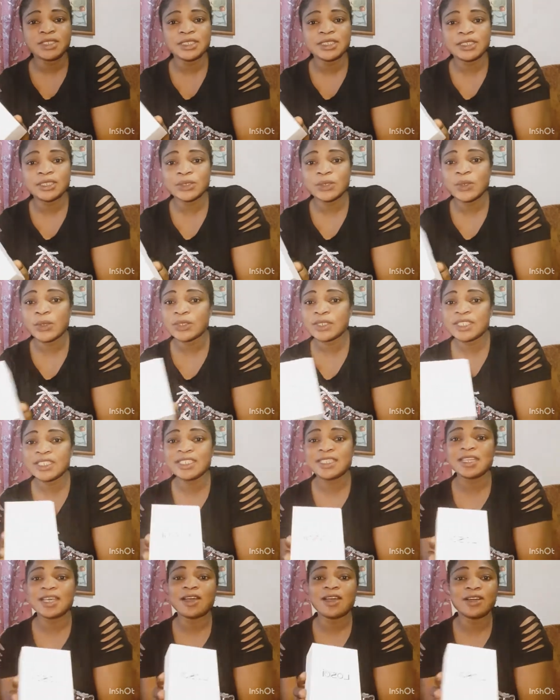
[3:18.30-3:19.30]
you got
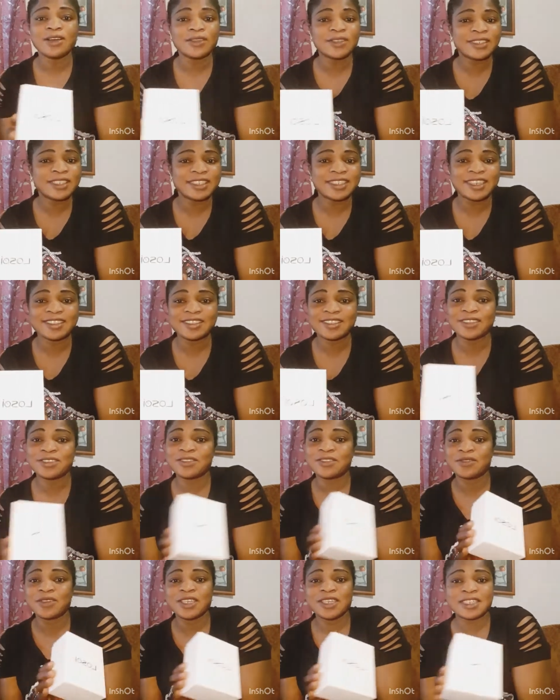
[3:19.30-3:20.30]
all the
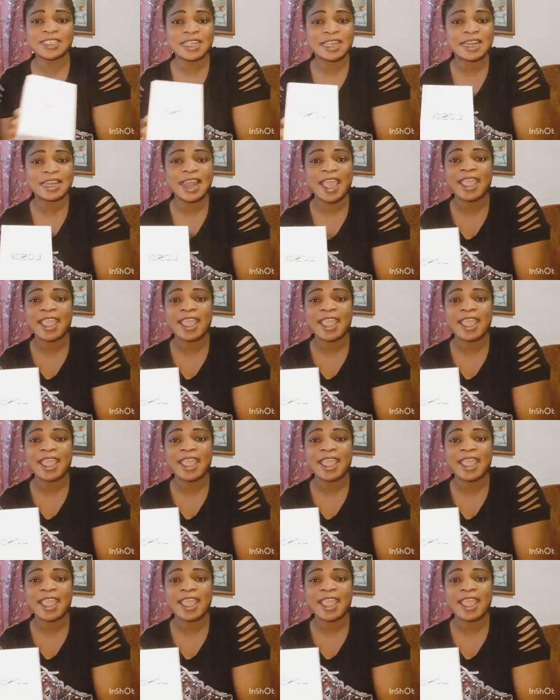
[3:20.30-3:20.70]
necessary thing.